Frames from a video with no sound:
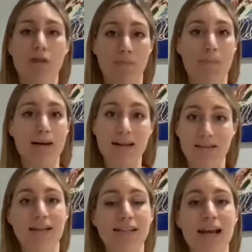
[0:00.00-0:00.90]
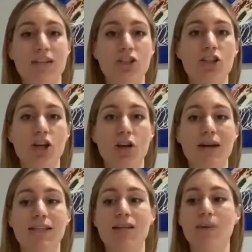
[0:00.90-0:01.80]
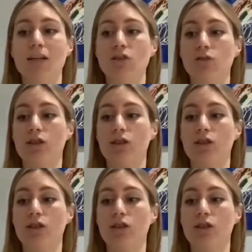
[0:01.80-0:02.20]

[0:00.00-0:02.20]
the puppy in this case to do is to make sure,